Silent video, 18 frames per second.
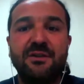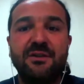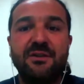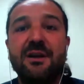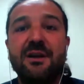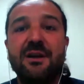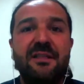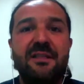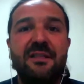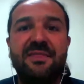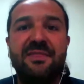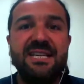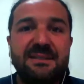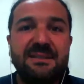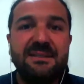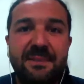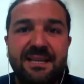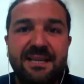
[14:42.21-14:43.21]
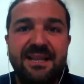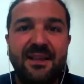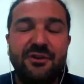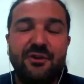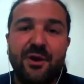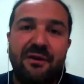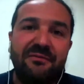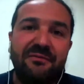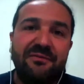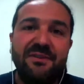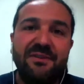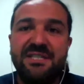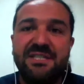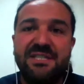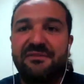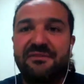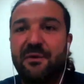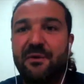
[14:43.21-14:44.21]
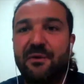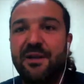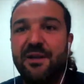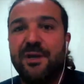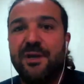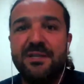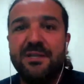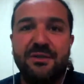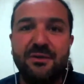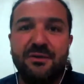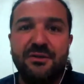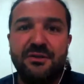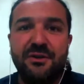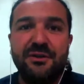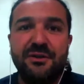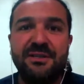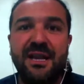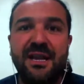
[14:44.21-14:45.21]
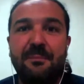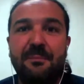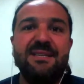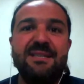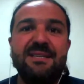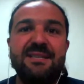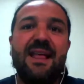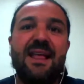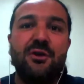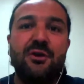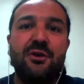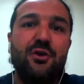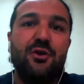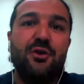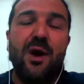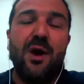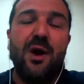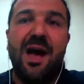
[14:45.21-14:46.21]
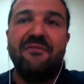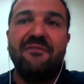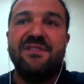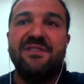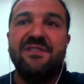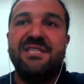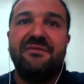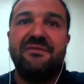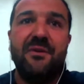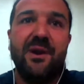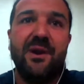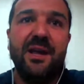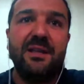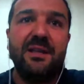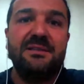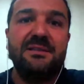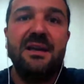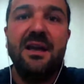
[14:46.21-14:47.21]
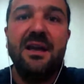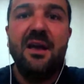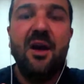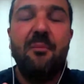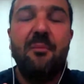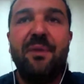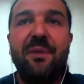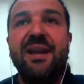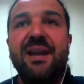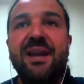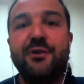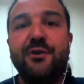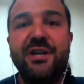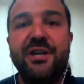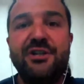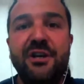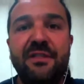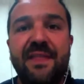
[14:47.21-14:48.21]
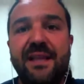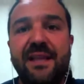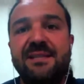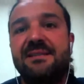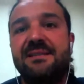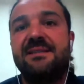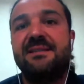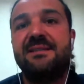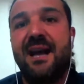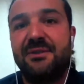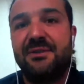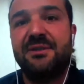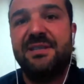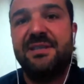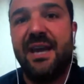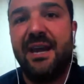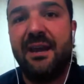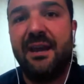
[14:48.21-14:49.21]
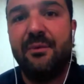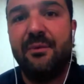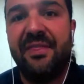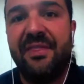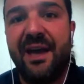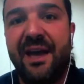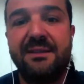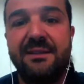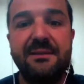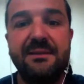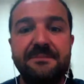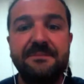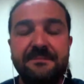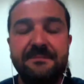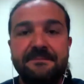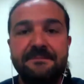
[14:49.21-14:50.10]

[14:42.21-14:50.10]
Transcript: So this means that you have different transducers. It means that you have different penetration that is associated with that.